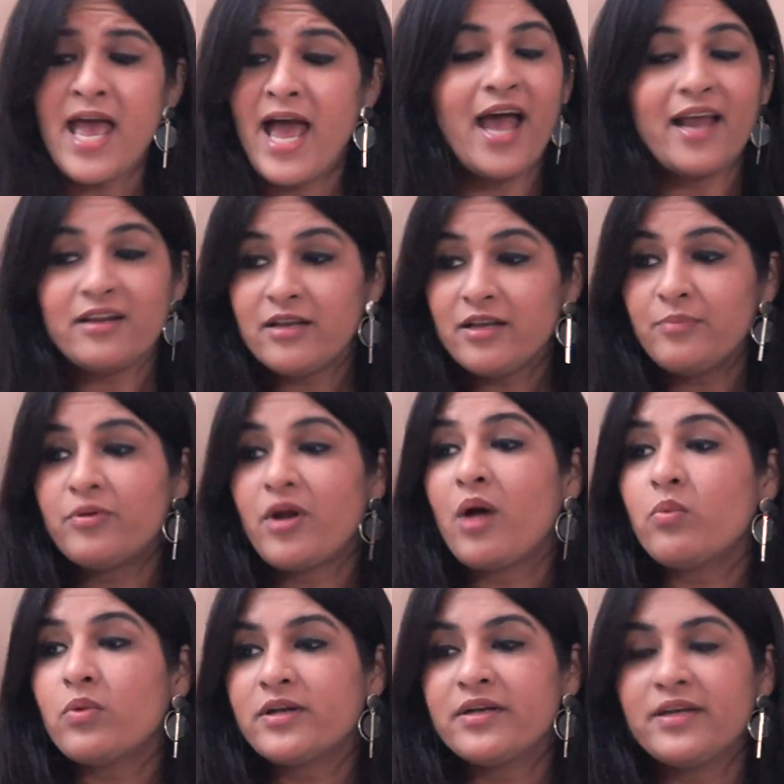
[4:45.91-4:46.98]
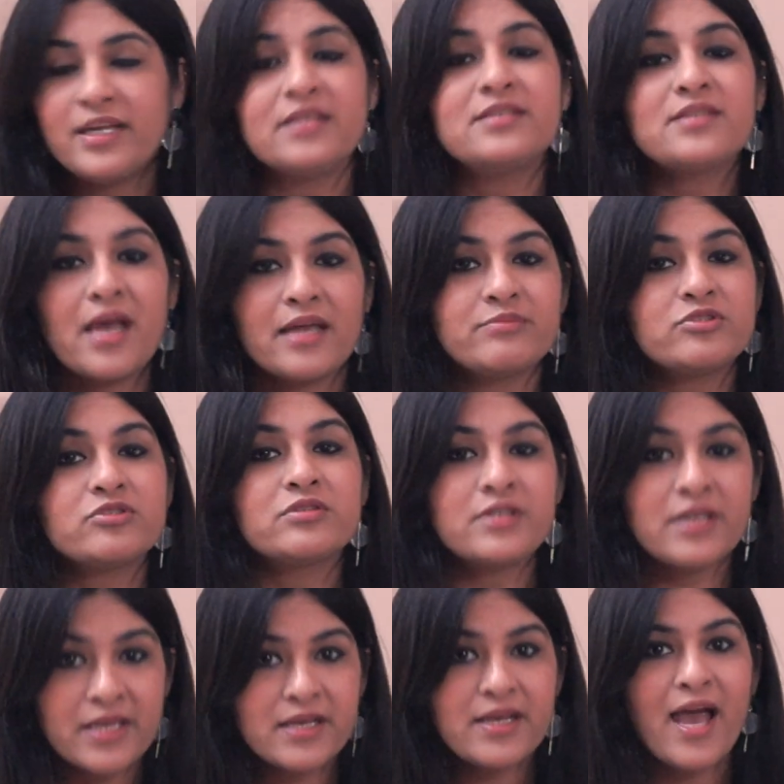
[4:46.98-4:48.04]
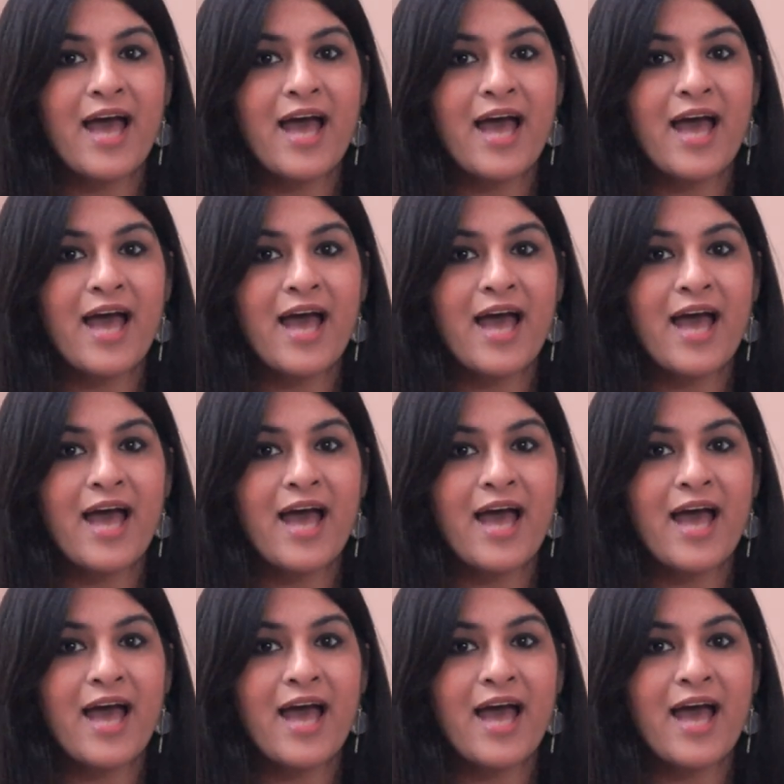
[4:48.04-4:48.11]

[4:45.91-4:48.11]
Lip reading: and a Libra would need time to think,